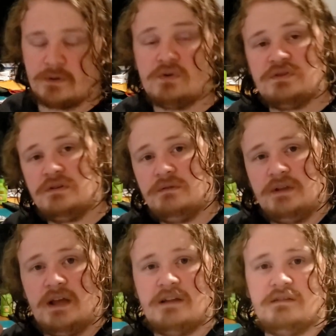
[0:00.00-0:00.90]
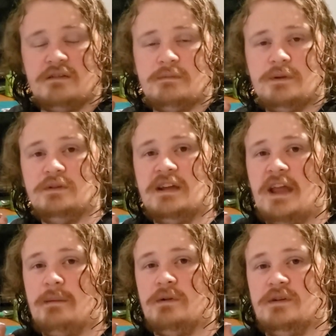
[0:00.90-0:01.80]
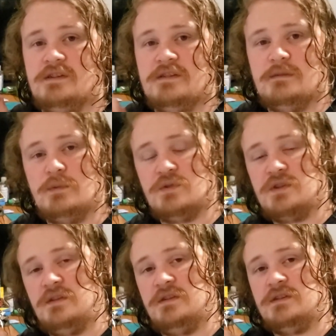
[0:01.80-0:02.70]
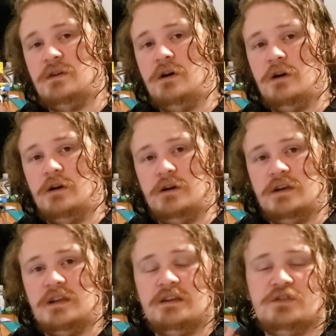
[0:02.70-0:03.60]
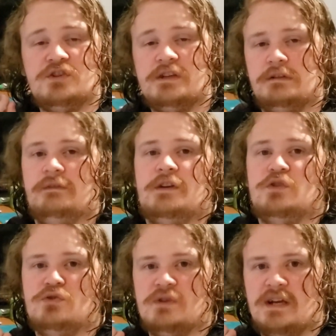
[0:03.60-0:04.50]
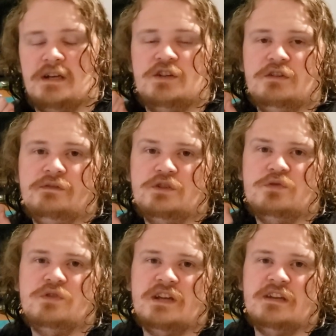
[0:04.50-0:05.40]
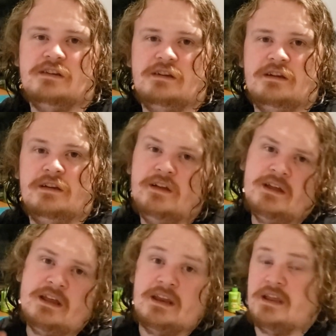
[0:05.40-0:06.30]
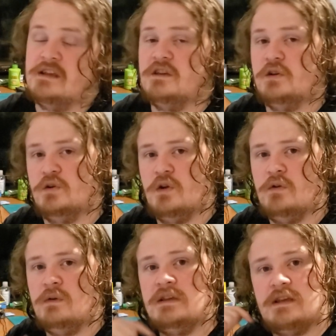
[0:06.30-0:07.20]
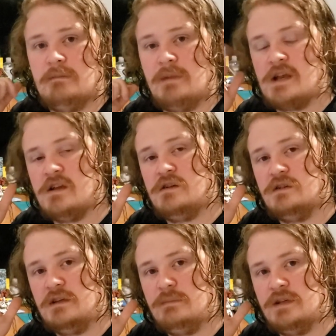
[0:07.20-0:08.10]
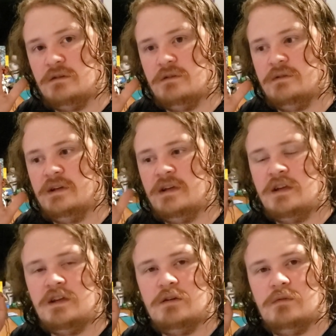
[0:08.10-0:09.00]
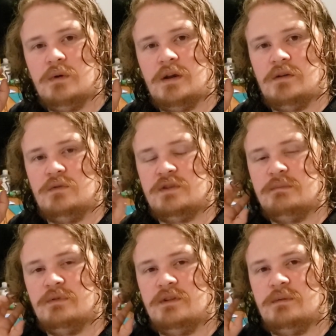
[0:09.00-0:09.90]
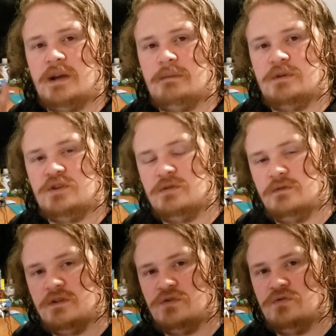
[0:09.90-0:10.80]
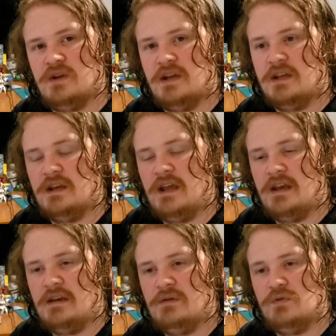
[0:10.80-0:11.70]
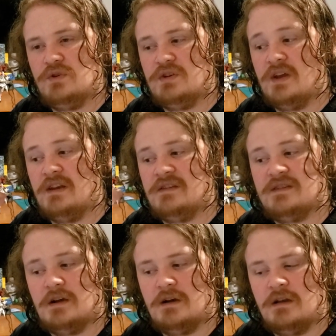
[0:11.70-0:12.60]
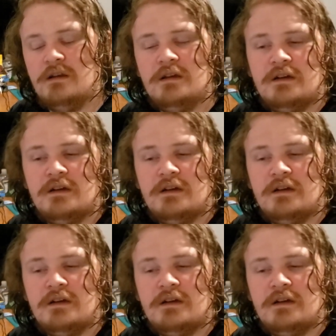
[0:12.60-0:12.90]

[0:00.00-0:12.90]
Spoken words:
Personally, I think the build that capitalizes the most on this card is Shieldfisher Dragon. Shieldfisher Dragon, in case you don't know, is a Megacolony build where you simply write up the Shieldfisher Dragon and you just kind of sit on it.